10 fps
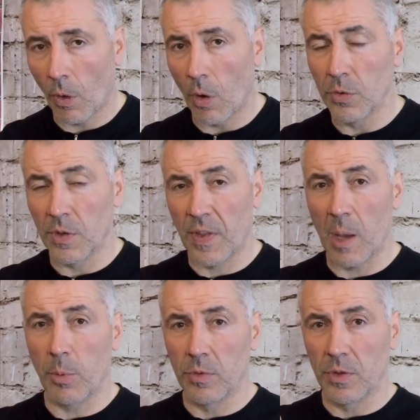on the
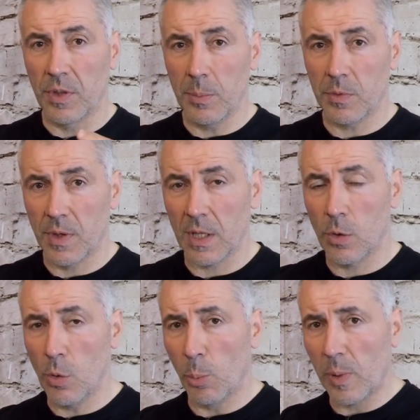type of the trips
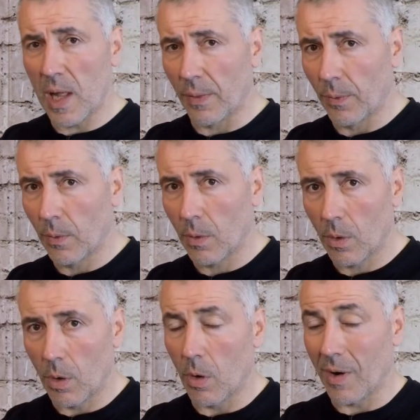that you plan?
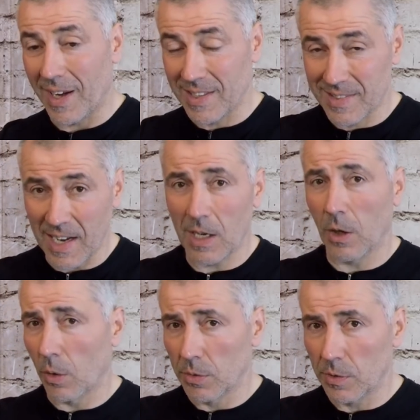Or
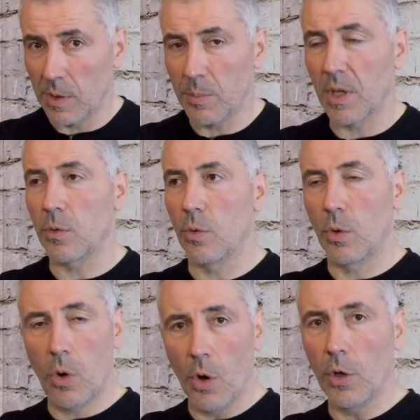exactly on the trip that you're
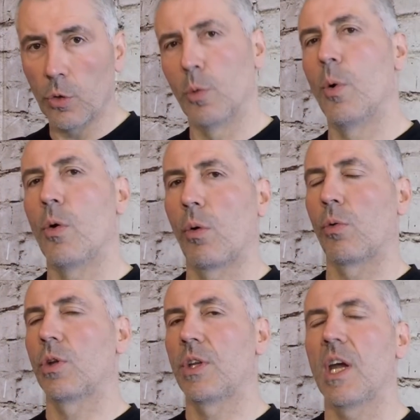going tomorrow
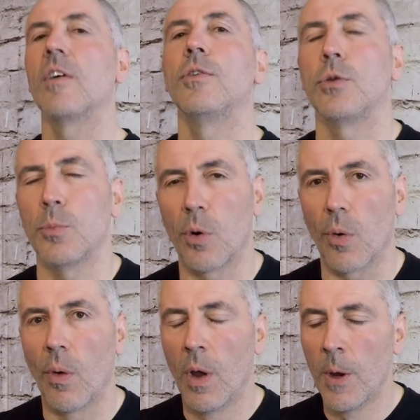or the day after
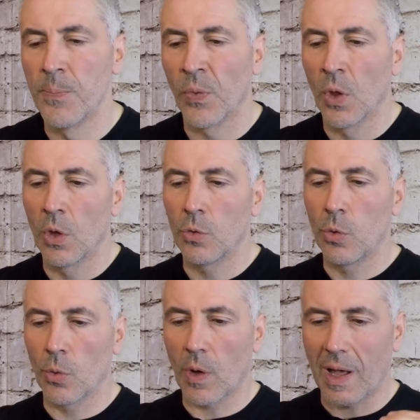tomorrow?
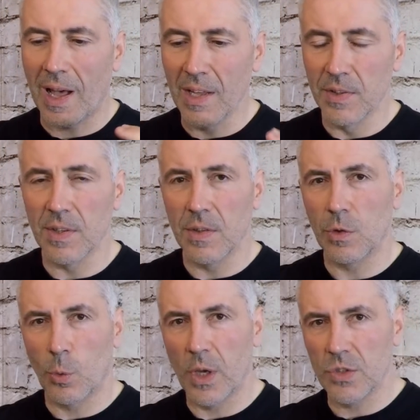To answer
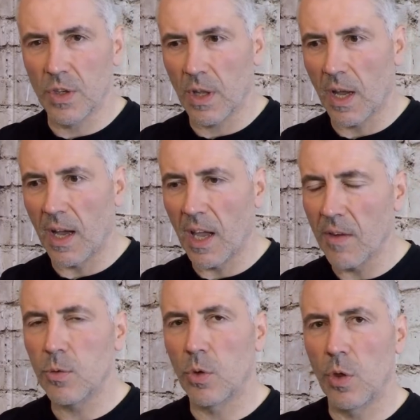this question, I
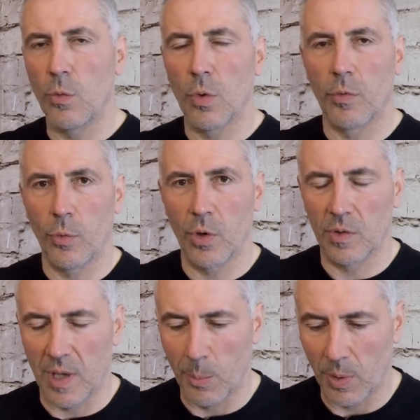have to give you a few
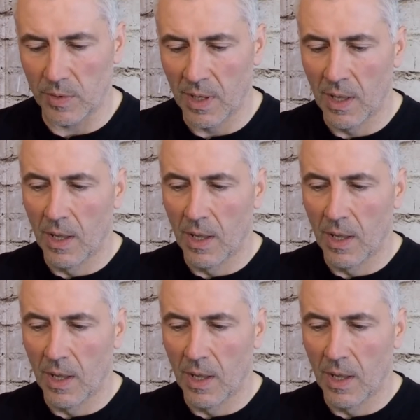examples.